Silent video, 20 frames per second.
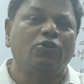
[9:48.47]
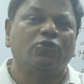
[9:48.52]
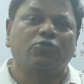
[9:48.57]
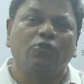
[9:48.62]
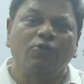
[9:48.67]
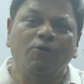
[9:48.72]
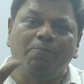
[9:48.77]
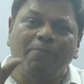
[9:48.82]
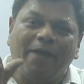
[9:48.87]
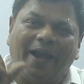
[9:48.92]

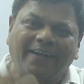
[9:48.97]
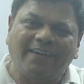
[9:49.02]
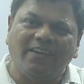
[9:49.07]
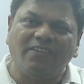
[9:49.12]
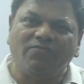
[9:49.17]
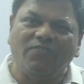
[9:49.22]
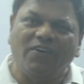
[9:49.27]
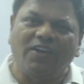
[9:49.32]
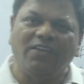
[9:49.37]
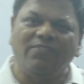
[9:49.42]
So you
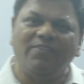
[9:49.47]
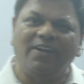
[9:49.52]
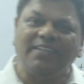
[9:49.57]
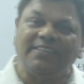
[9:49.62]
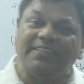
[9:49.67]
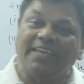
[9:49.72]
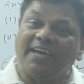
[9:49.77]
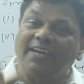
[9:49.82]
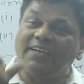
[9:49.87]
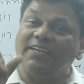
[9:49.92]
practice very
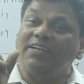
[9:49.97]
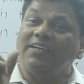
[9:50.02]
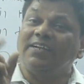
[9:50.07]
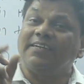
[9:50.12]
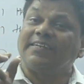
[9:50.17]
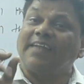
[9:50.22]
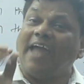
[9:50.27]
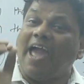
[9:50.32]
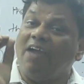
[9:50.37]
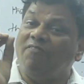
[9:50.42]
well there,
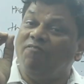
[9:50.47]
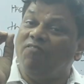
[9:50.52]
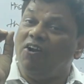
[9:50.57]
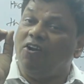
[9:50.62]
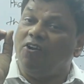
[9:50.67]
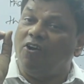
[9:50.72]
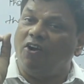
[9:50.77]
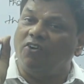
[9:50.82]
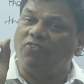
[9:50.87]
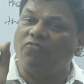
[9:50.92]
time
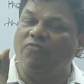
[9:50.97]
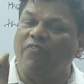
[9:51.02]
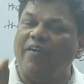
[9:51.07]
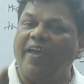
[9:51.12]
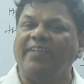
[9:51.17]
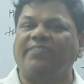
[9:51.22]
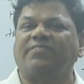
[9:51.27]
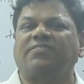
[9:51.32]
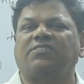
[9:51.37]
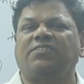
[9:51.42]
will not
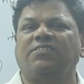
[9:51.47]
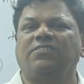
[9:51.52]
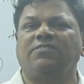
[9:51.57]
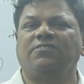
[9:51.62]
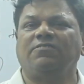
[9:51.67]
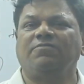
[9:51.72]
waste.